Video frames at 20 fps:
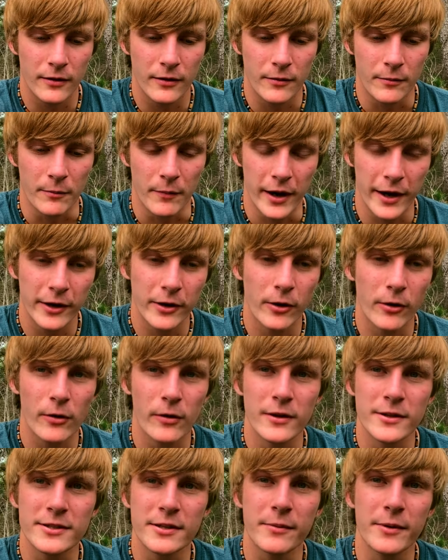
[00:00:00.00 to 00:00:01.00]
my goal
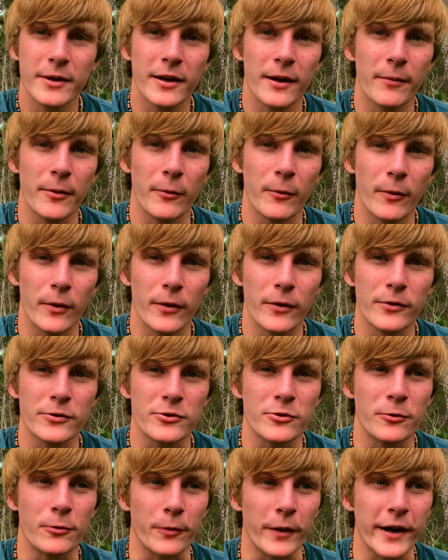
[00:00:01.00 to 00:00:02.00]
is to become the world's
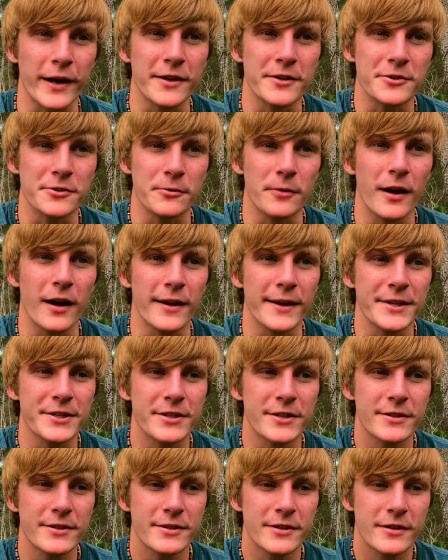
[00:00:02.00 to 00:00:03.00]
greatest
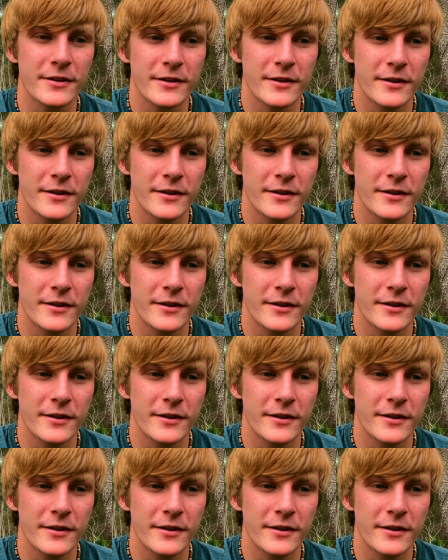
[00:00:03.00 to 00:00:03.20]
zoologist.